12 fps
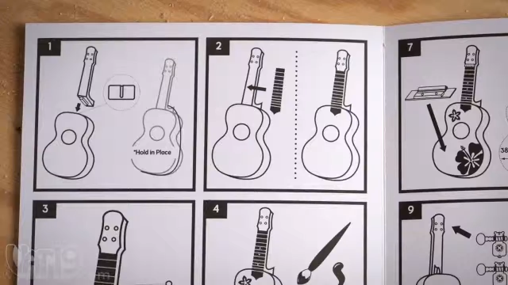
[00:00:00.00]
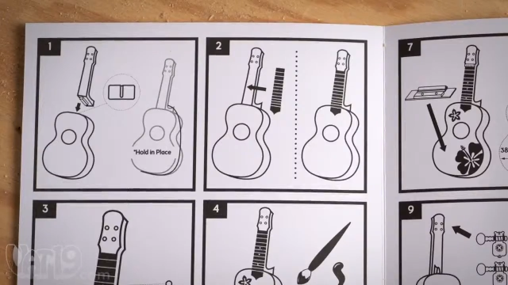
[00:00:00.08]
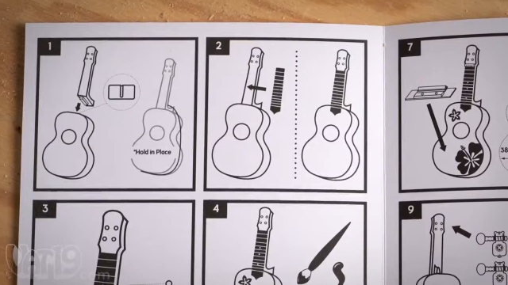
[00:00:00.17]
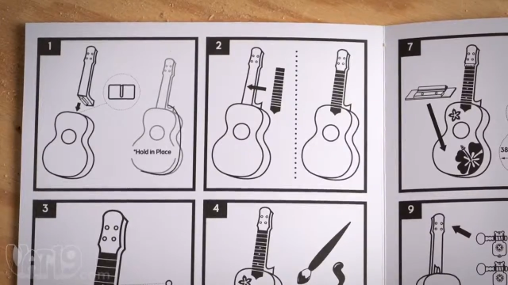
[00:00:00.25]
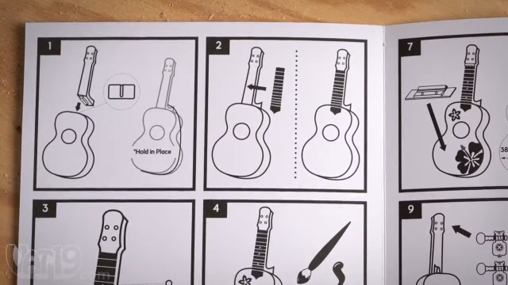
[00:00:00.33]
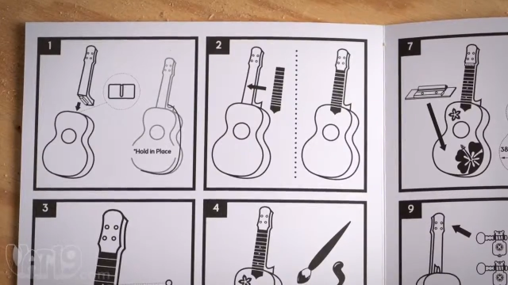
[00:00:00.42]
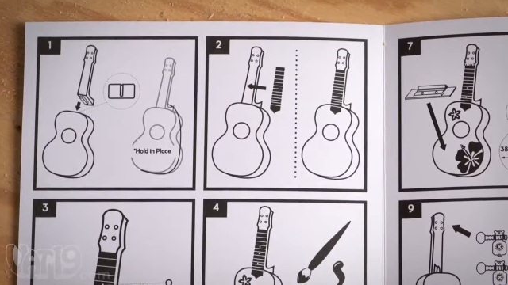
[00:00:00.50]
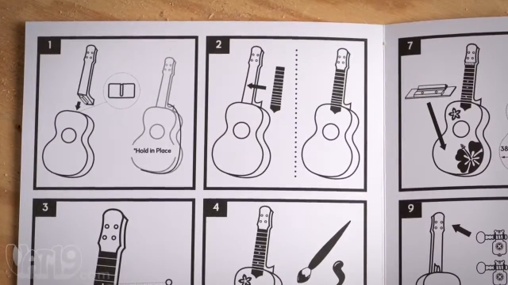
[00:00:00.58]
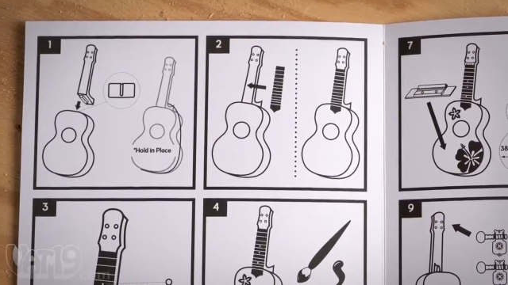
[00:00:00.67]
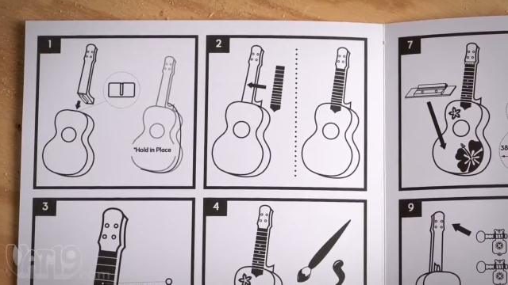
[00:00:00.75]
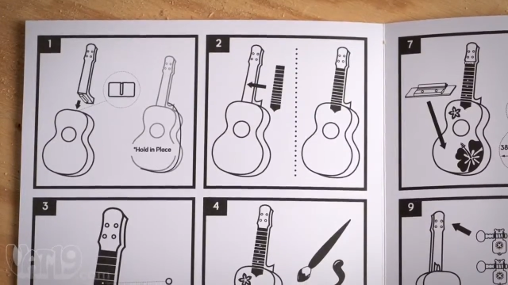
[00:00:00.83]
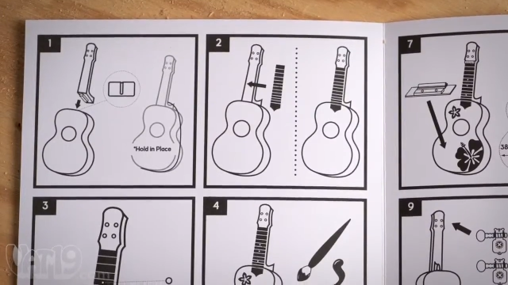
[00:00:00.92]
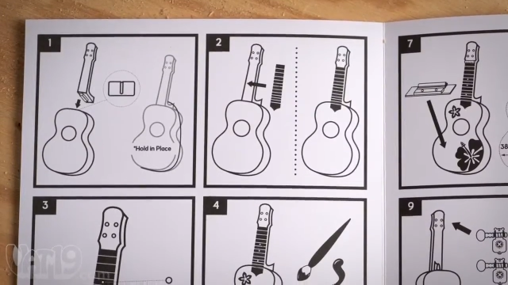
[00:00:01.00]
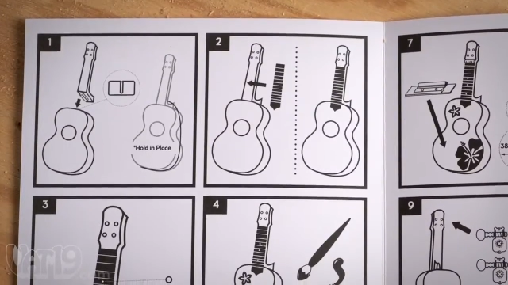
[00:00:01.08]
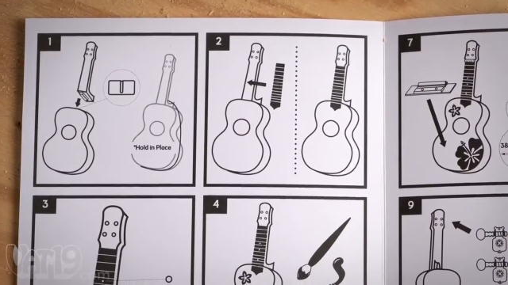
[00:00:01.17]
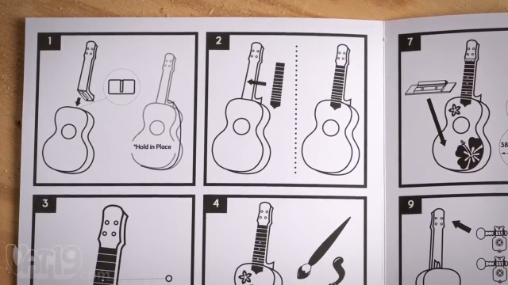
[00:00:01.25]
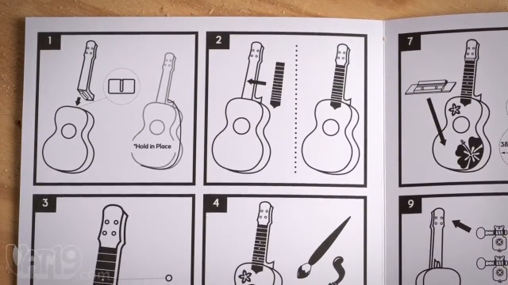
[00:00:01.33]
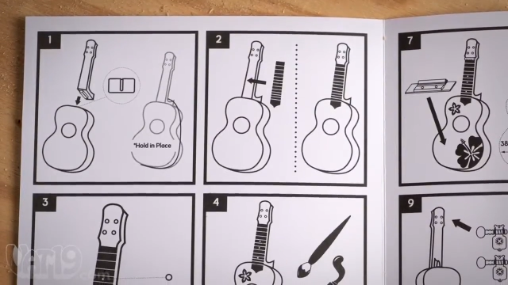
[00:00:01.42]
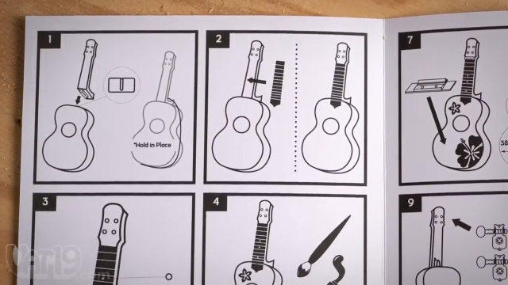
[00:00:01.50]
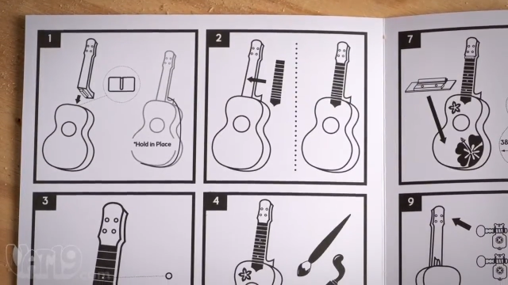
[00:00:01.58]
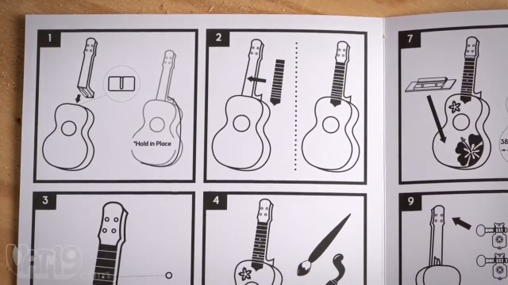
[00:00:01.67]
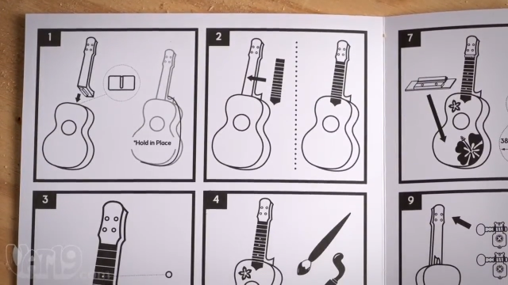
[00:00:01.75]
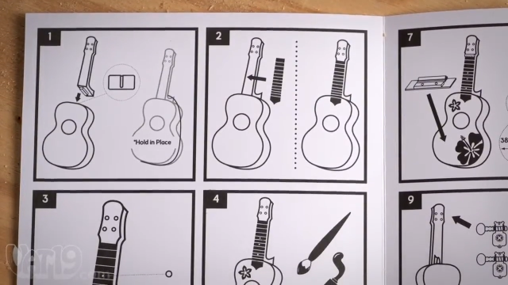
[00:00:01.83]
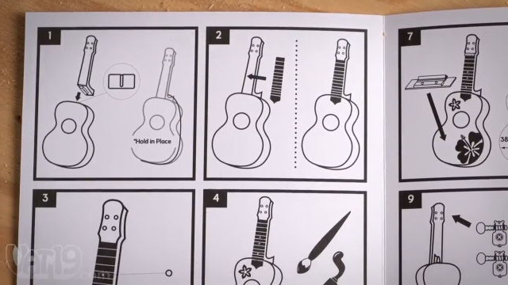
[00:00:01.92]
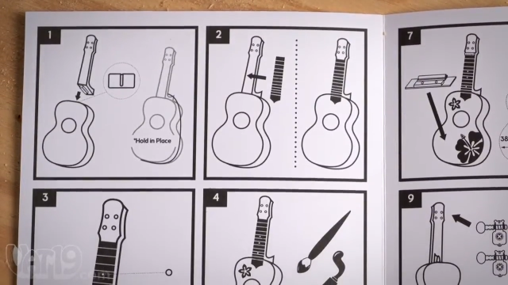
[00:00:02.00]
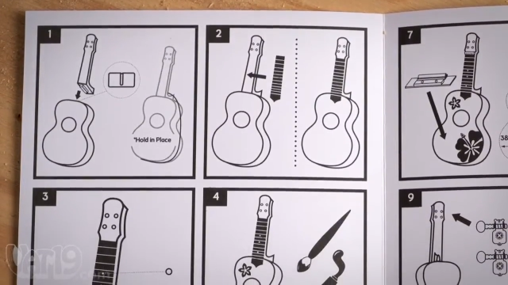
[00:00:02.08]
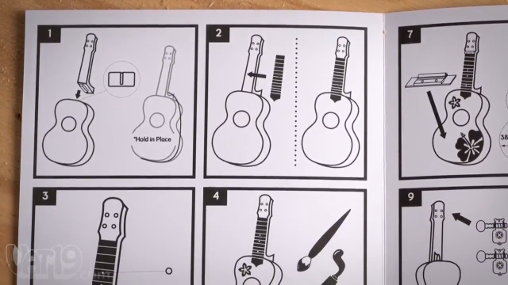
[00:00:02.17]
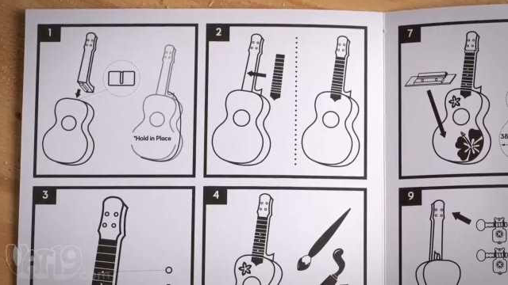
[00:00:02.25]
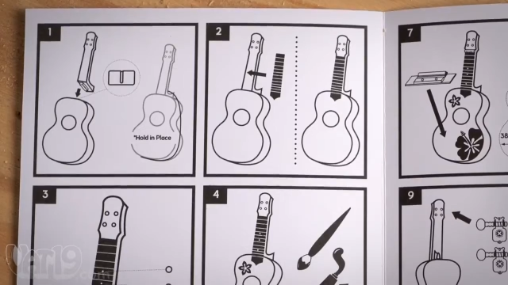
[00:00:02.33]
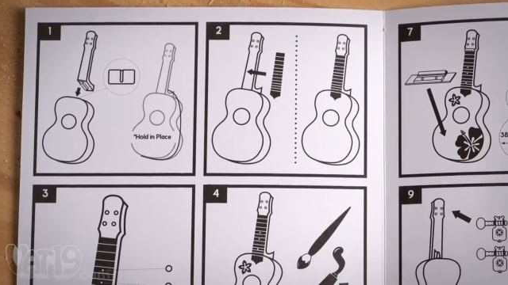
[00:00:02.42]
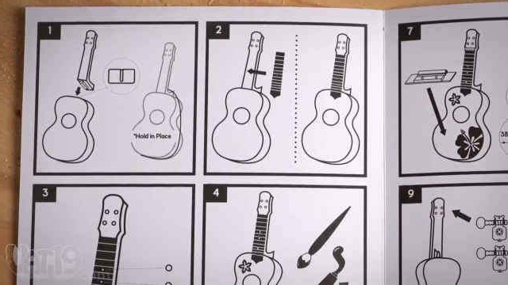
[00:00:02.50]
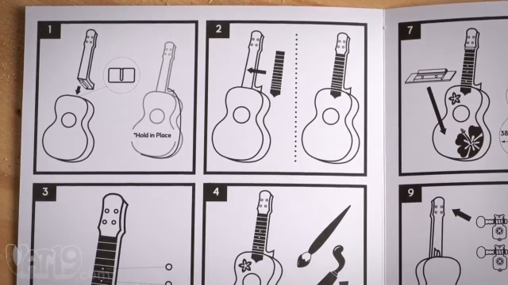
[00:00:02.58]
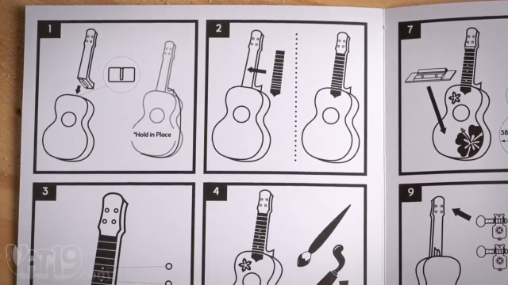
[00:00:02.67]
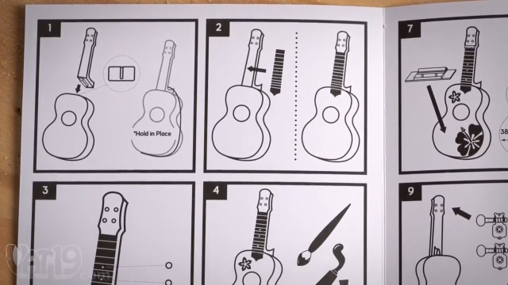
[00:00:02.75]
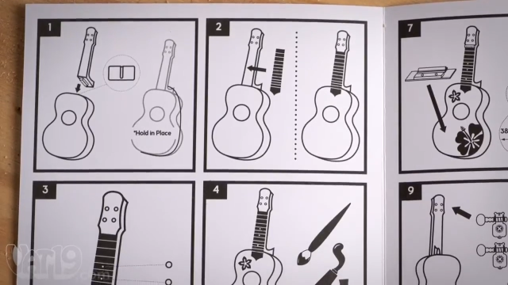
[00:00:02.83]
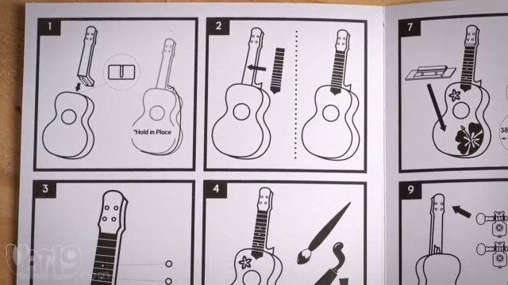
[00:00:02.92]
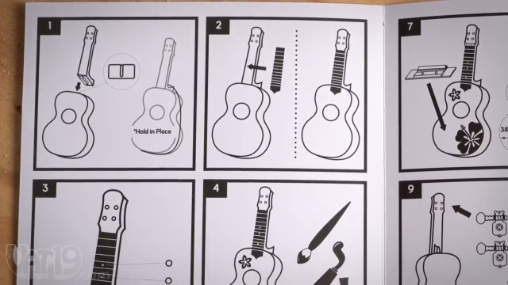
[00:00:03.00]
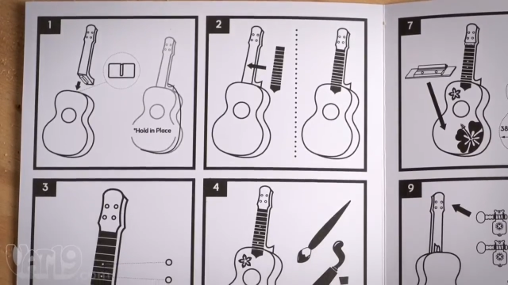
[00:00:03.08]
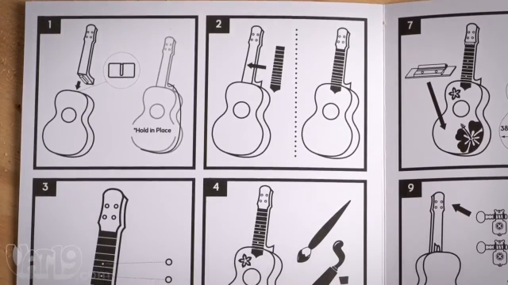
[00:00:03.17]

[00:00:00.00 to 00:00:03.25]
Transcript: (no speaker visible)